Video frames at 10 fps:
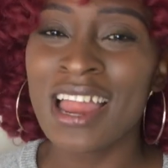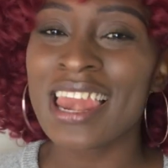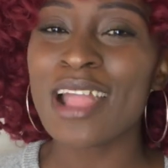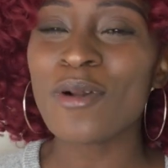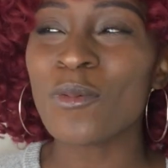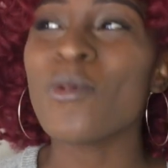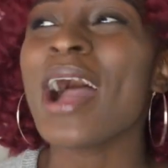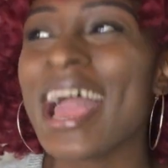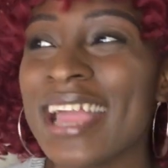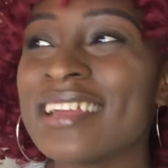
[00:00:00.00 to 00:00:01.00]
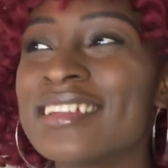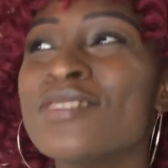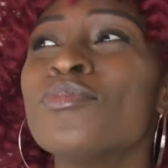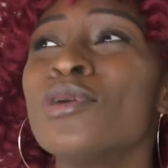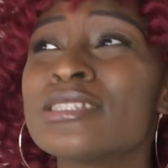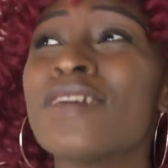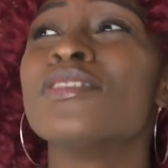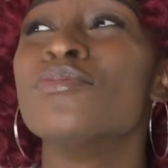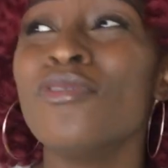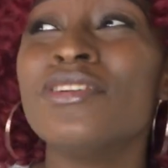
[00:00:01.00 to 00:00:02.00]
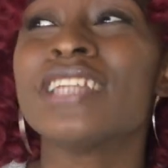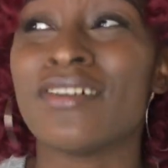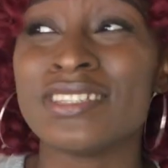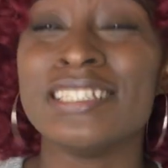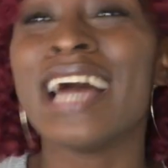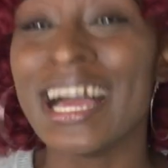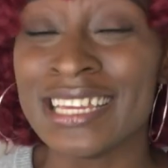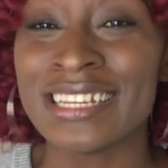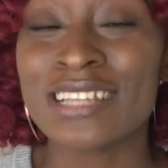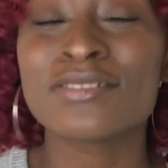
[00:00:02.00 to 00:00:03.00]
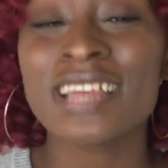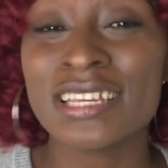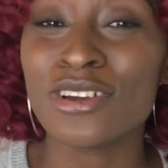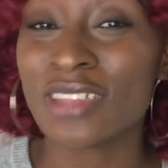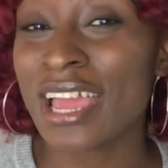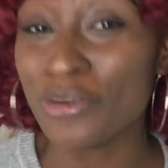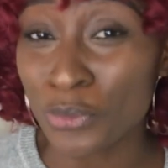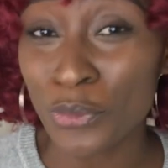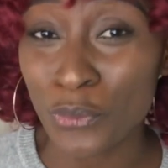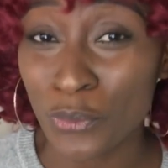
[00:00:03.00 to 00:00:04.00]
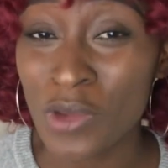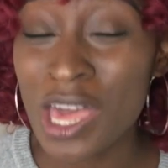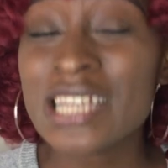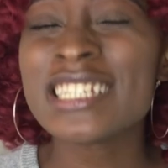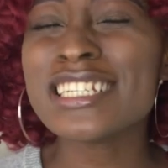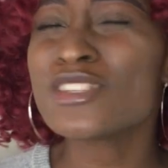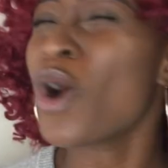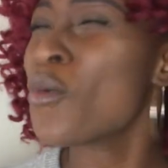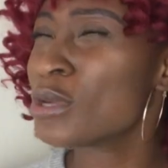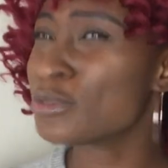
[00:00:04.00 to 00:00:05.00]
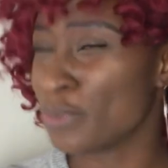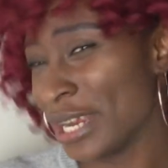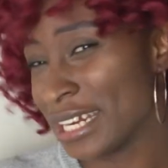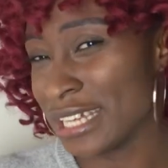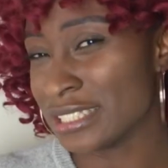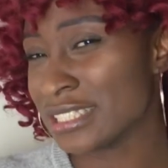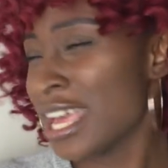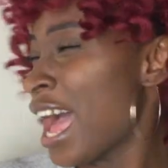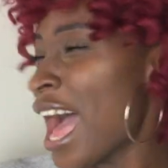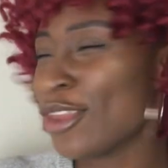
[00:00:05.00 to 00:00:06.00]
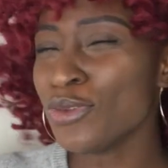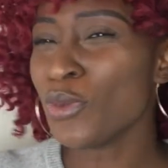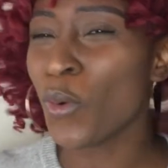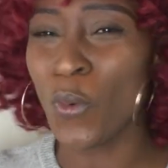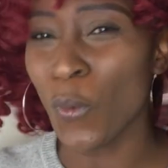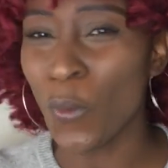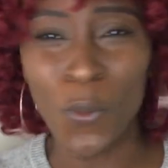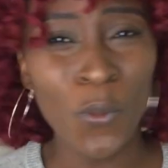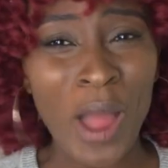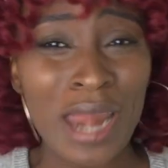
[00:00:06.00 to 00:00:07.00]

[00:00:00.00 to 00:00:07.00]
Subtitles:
Like, why? In most of the movies I've seen her in, especially on Iroko, she's always pregnant. I don't know.